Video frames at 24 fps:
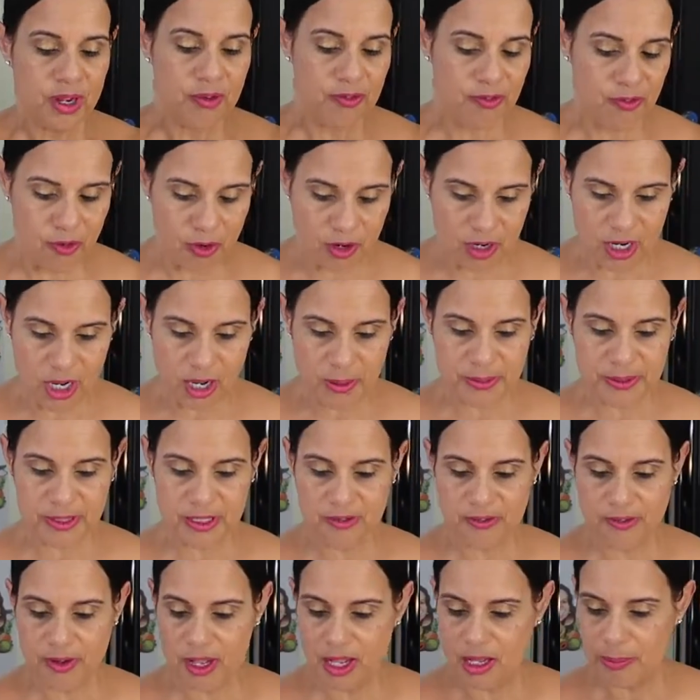4 cups
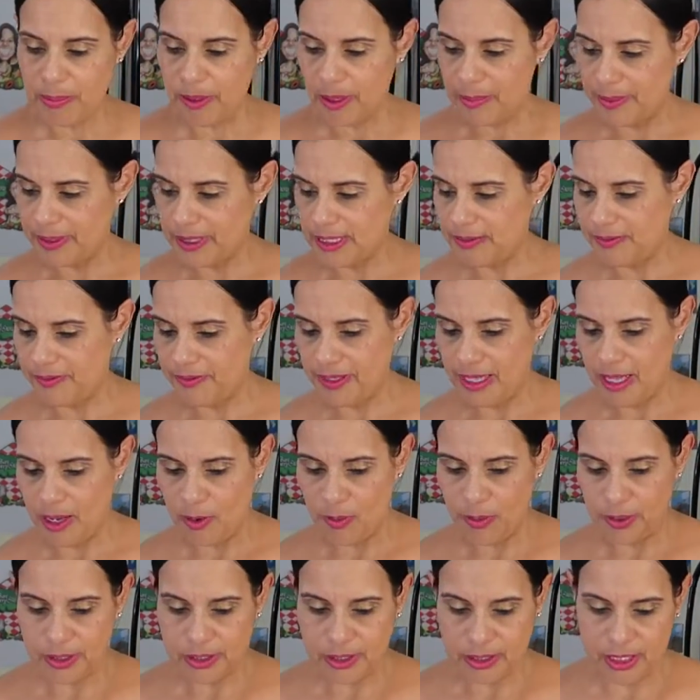of all-purpose
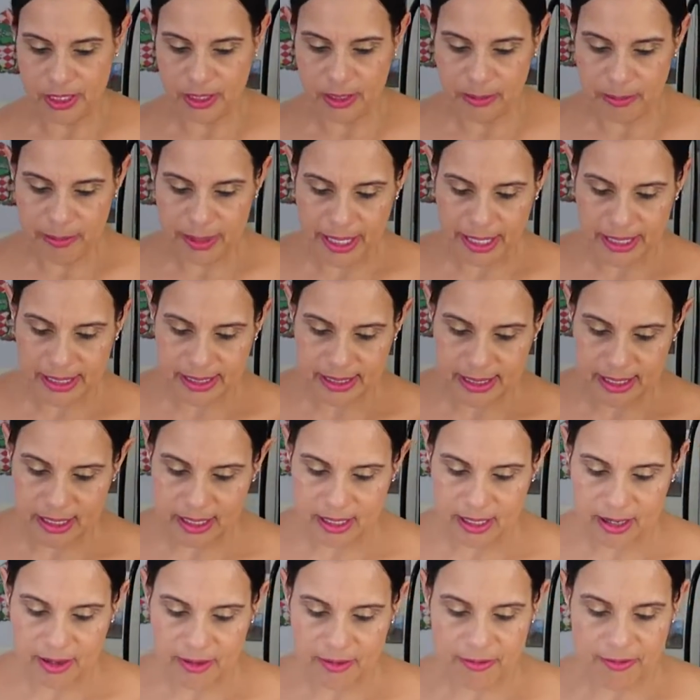flour to the mix,
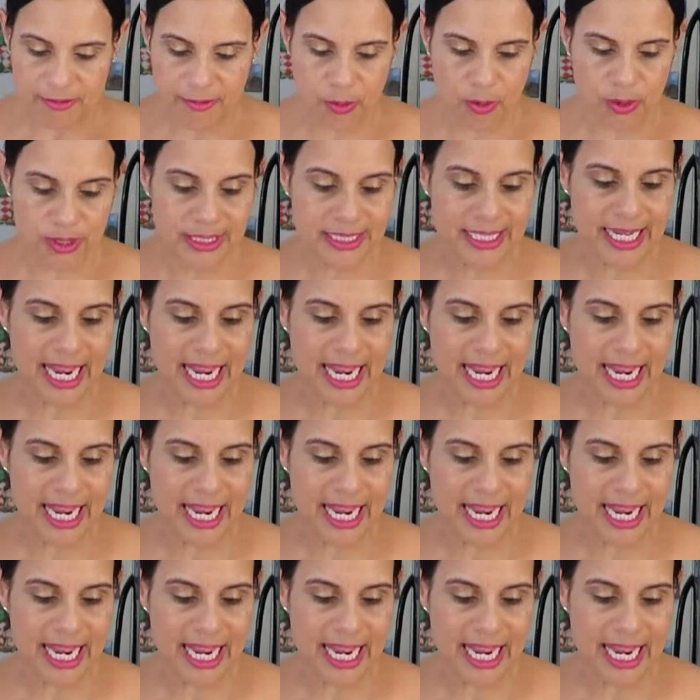4